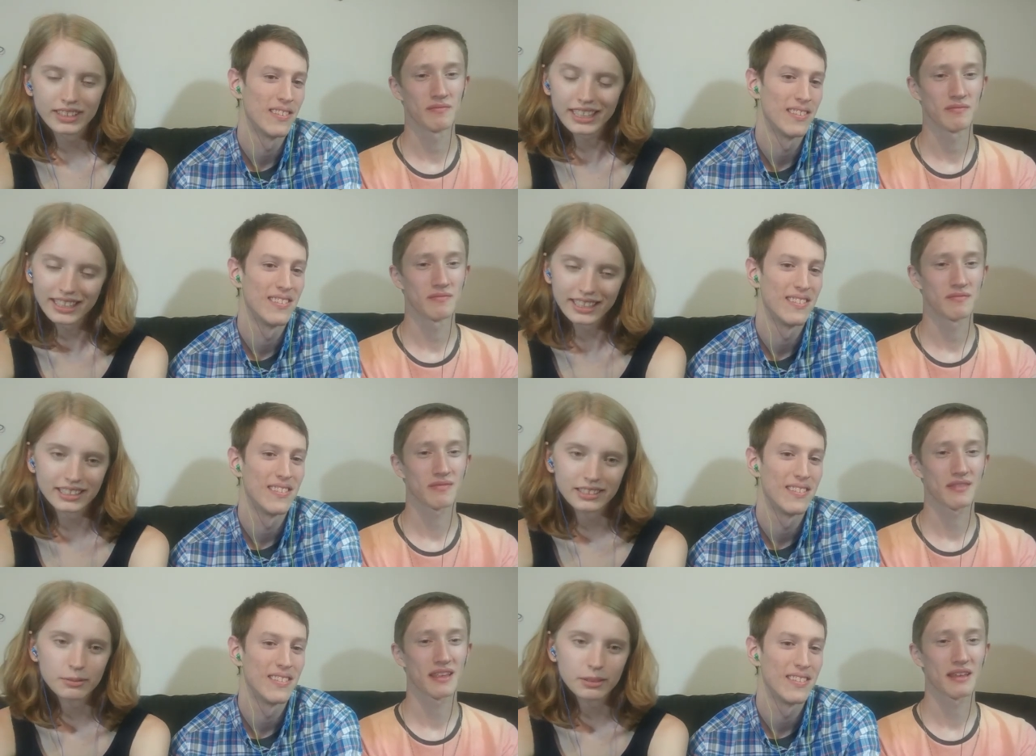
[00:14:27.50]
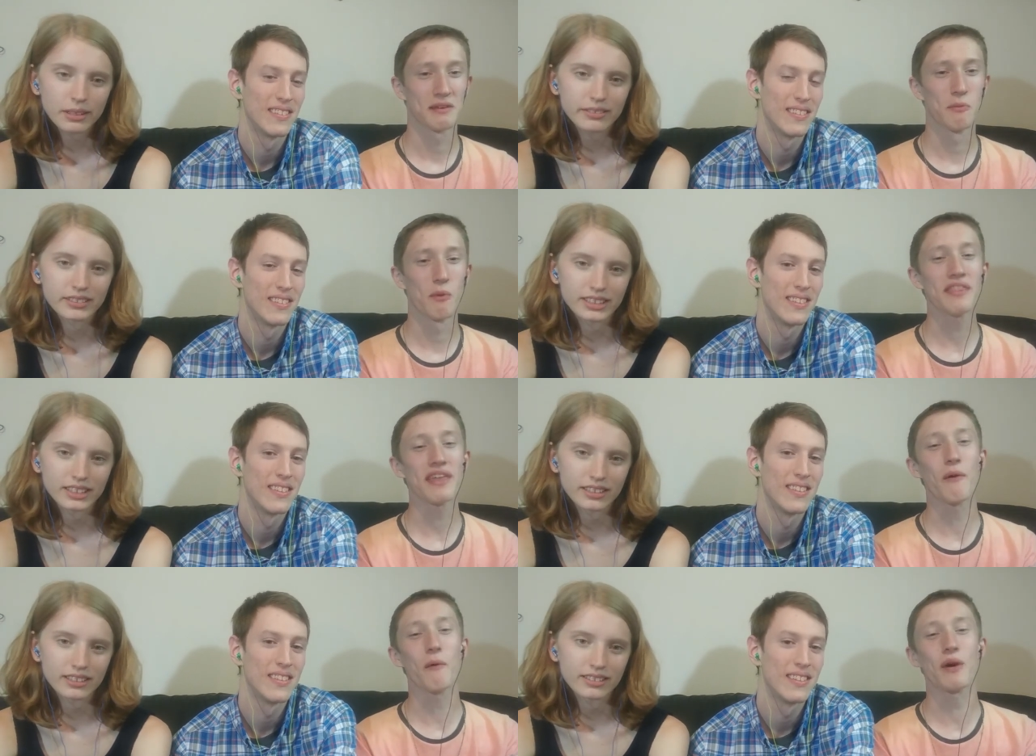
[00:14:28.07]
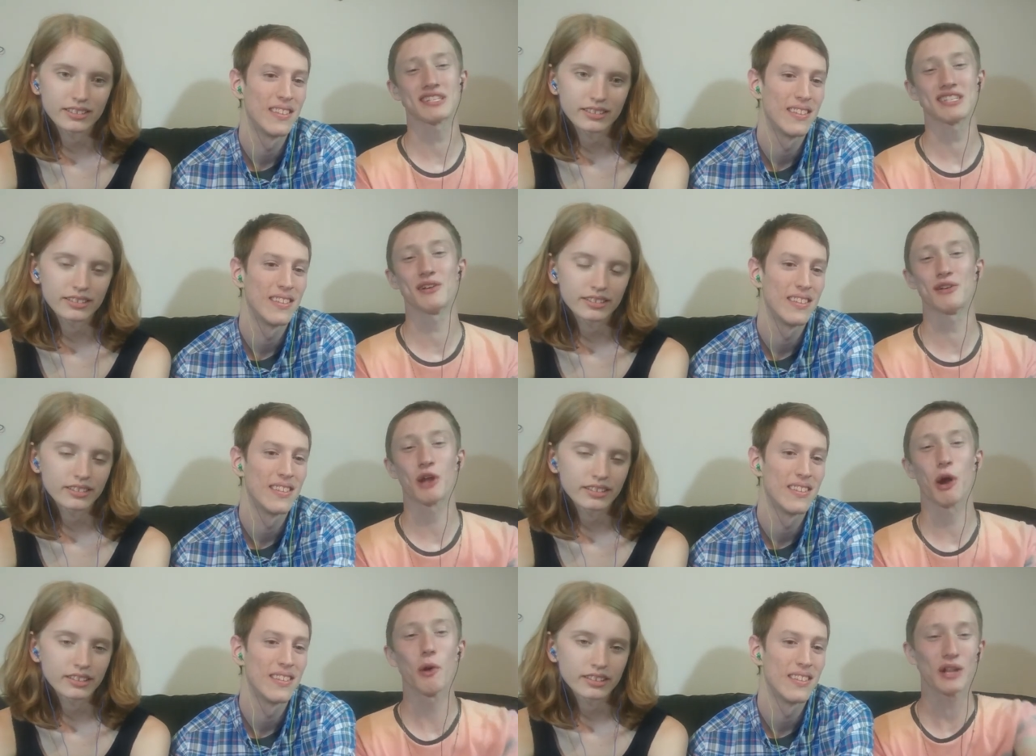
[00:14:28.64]
Speaker 1: Yeah, that's what I was One thinking. That
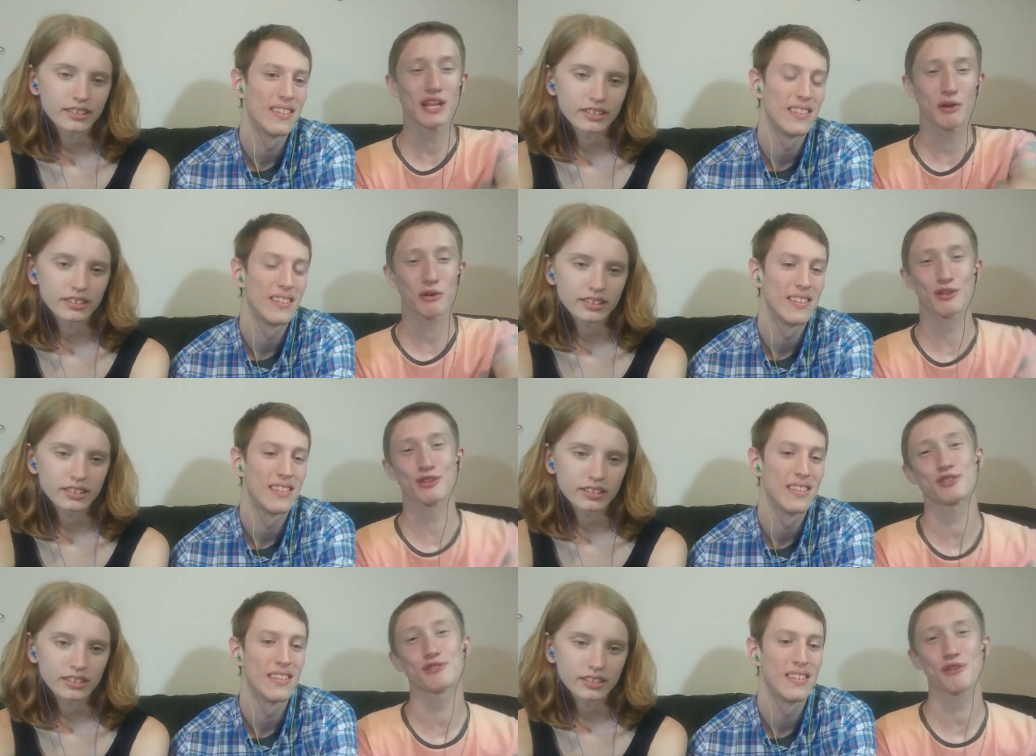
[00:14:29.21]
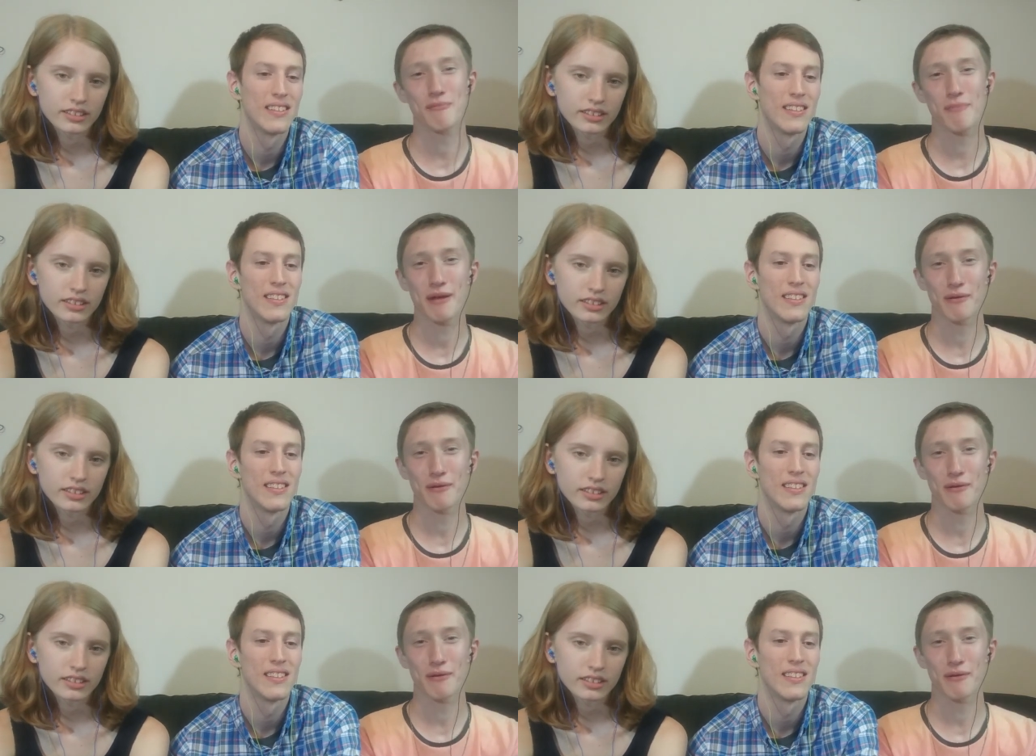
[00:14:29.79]
wasn't totally orchestrated